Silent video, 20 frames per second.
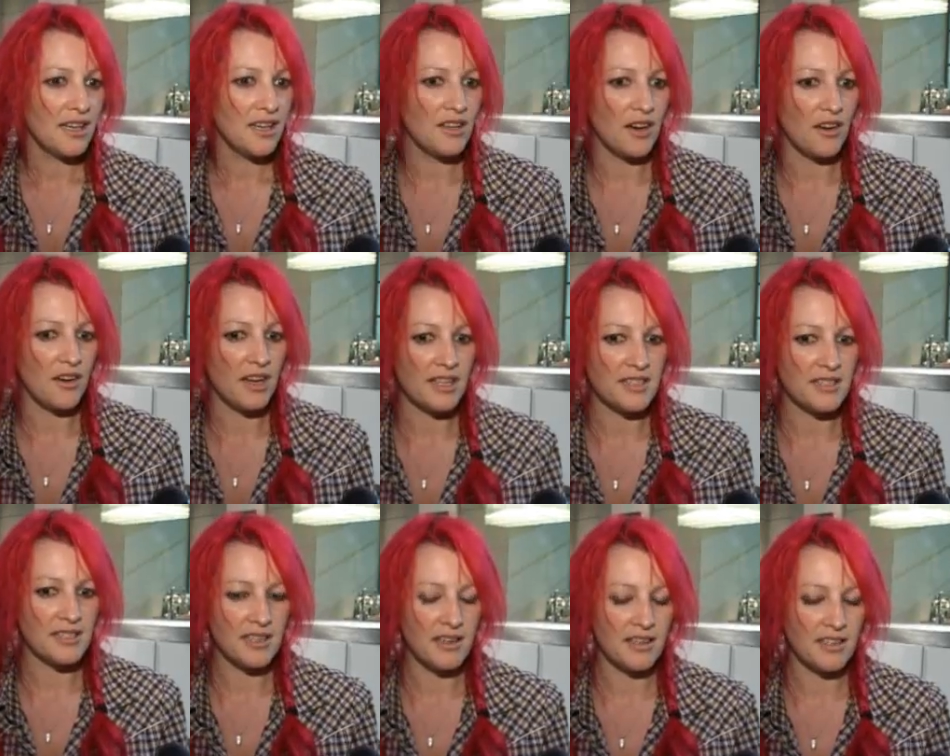you know,
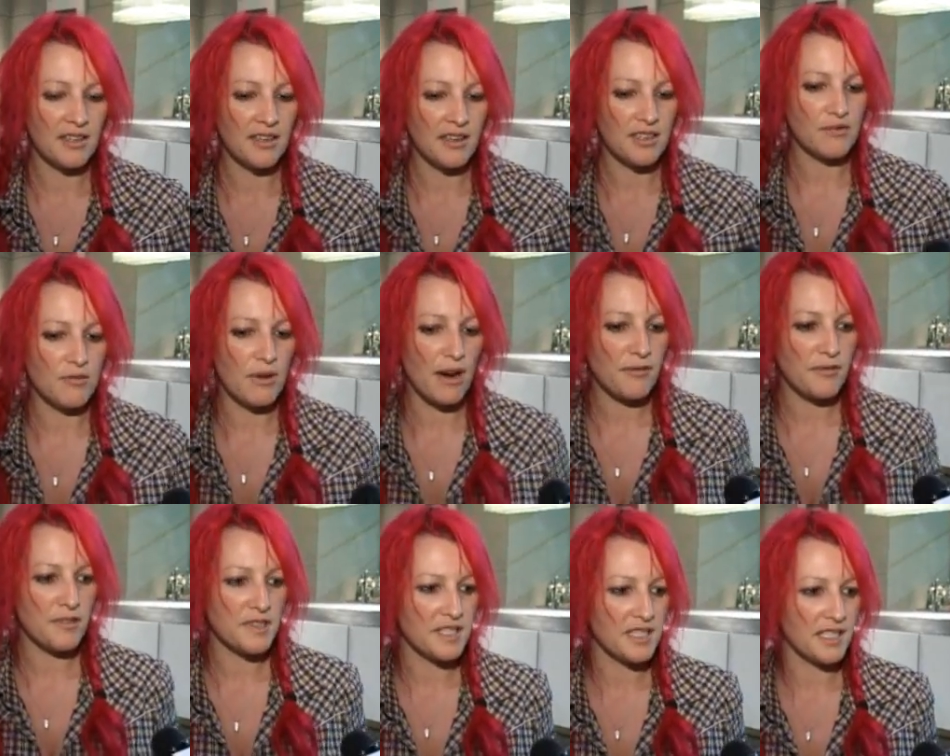it's uh, you know, it's
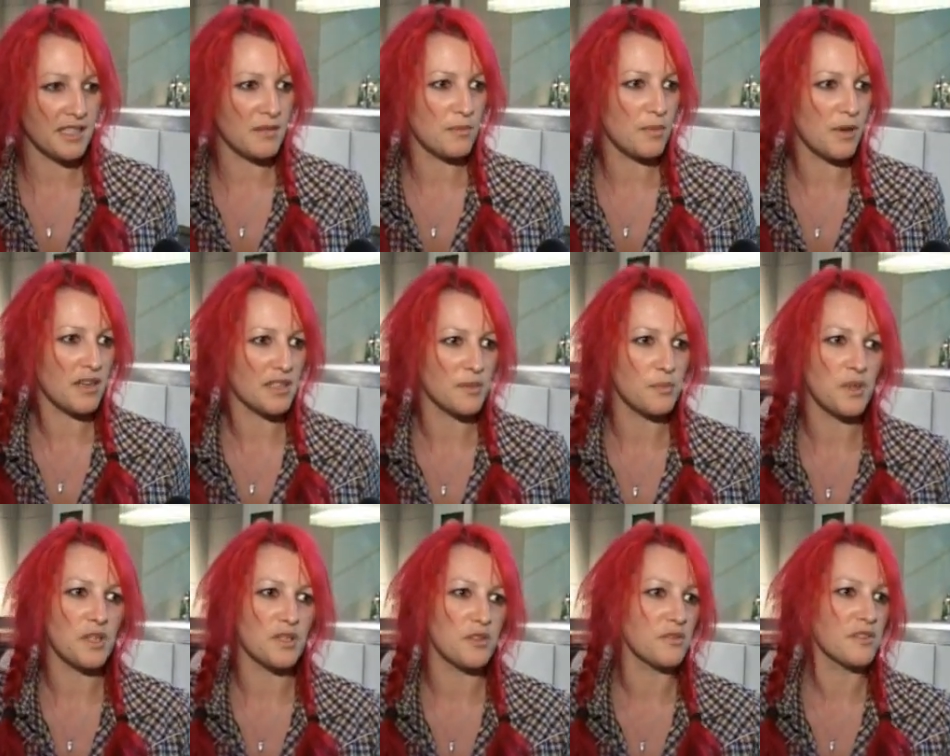referencing the
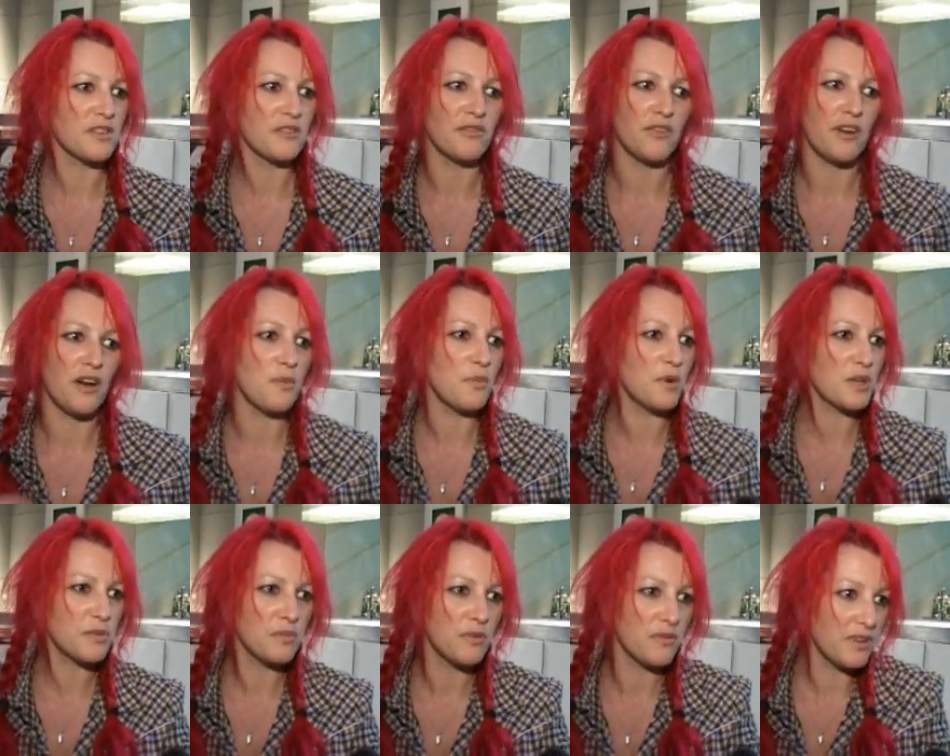past, but it's also very
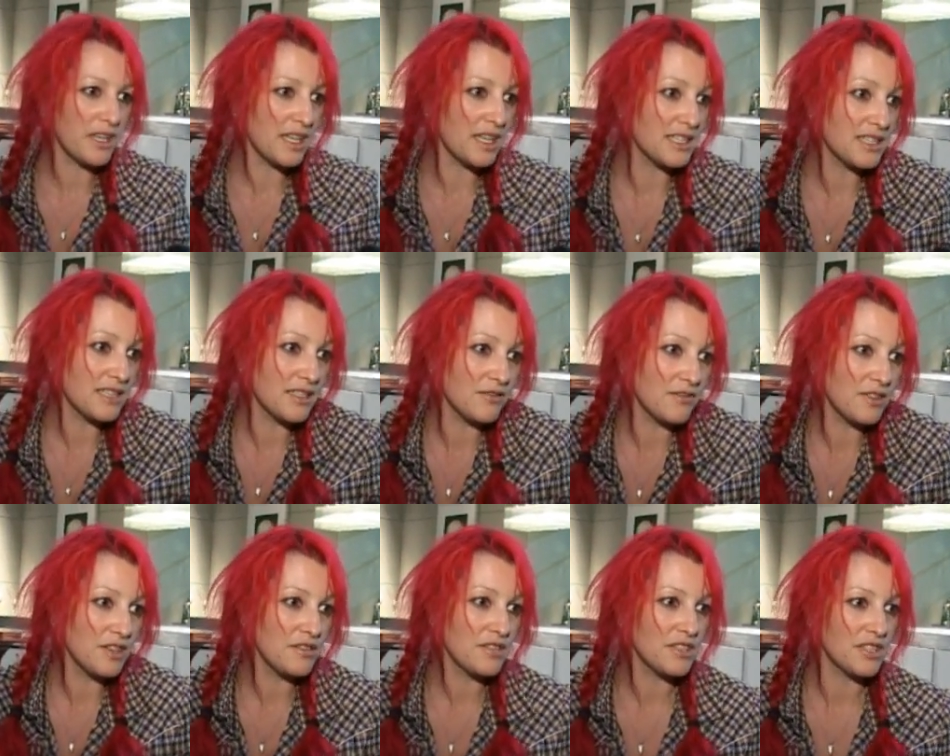much moving into the
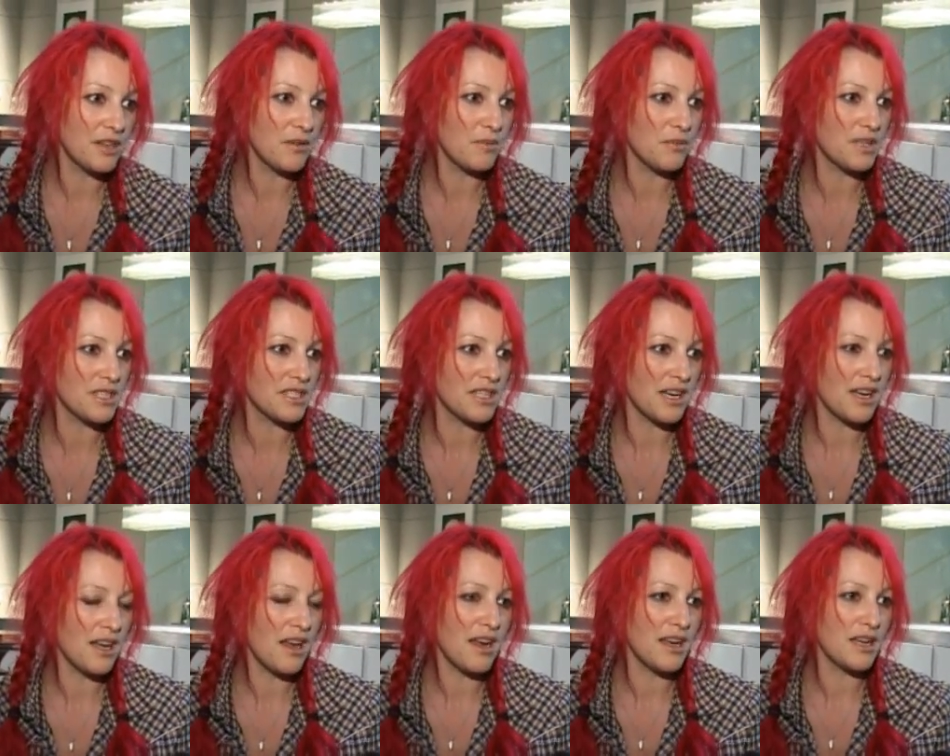future, which
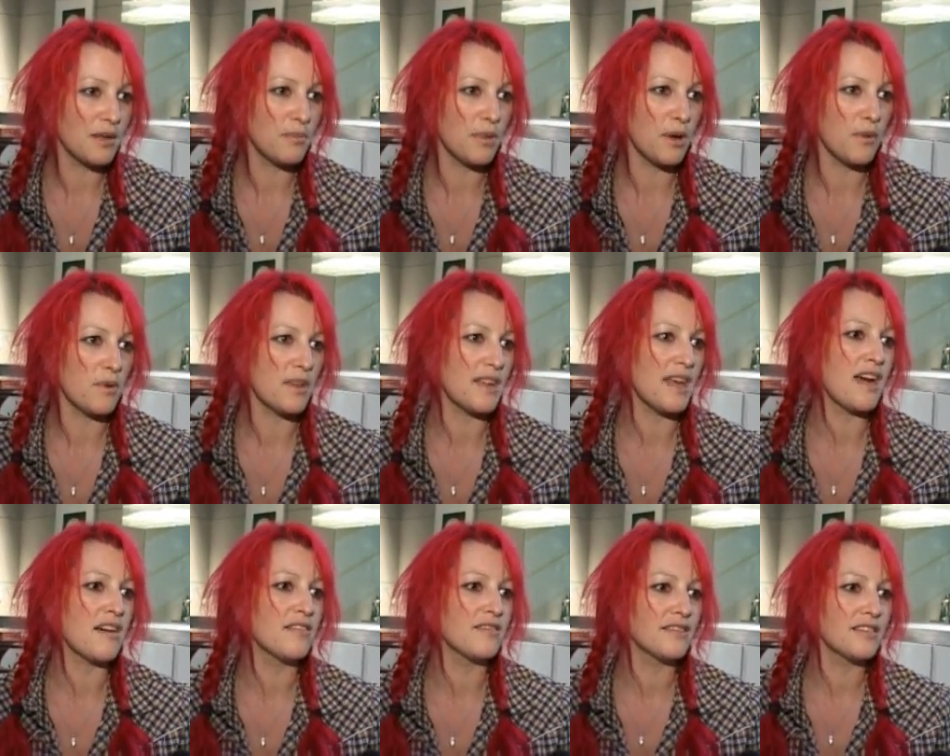I like, but
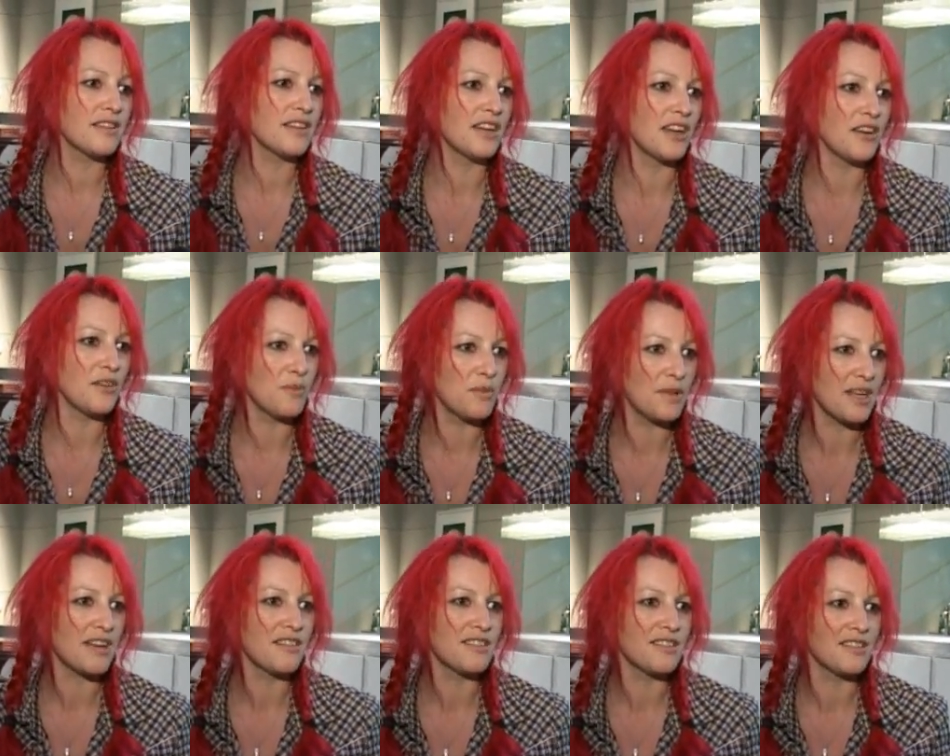without you know,
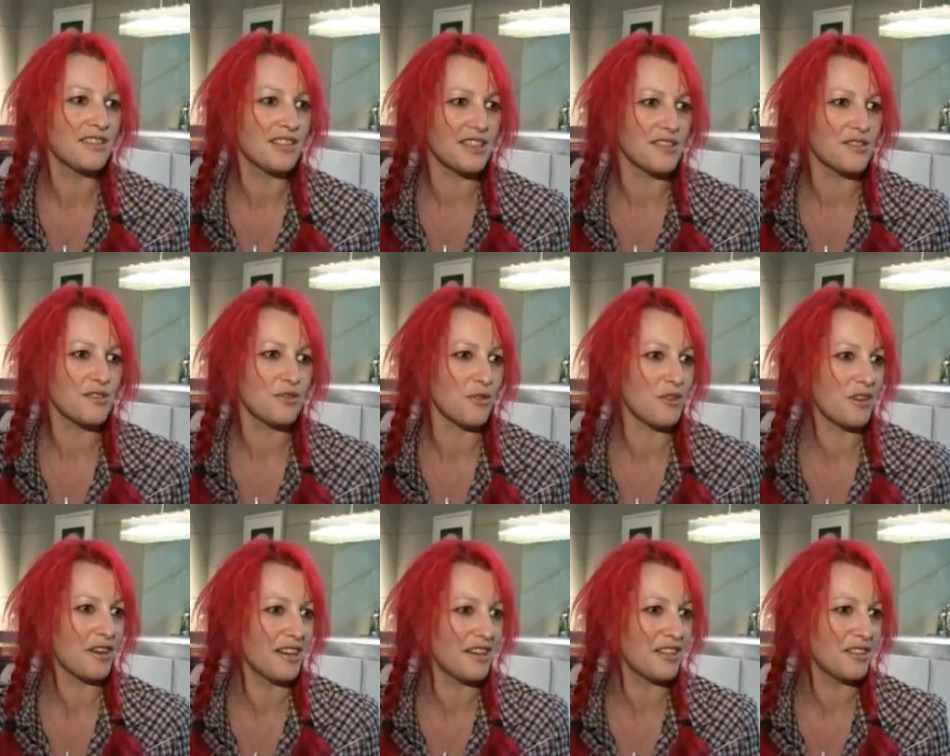without
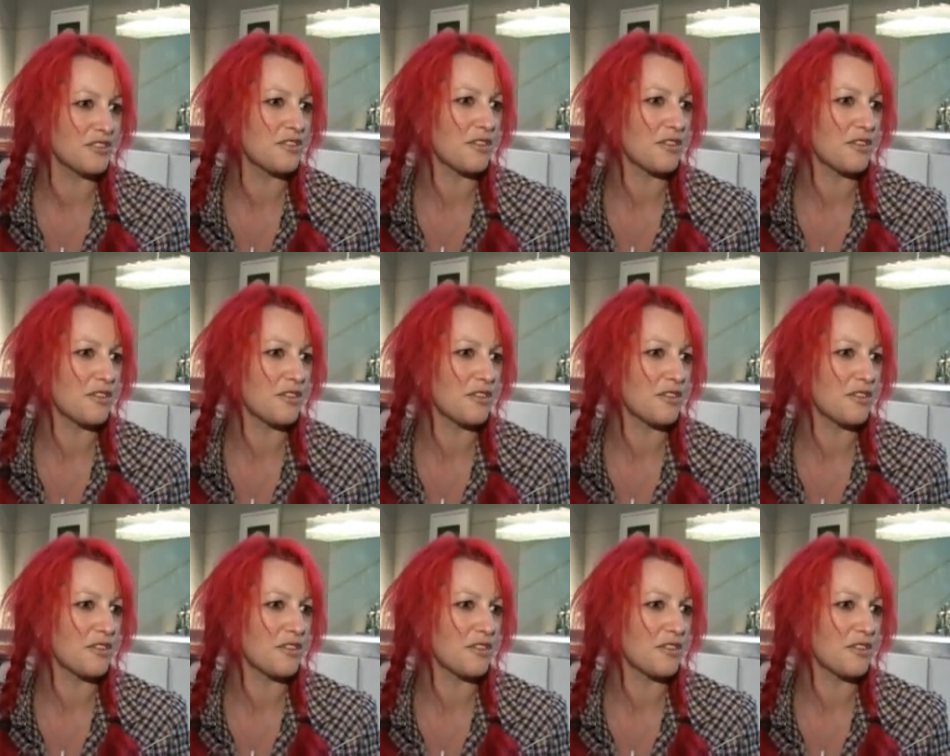destroying,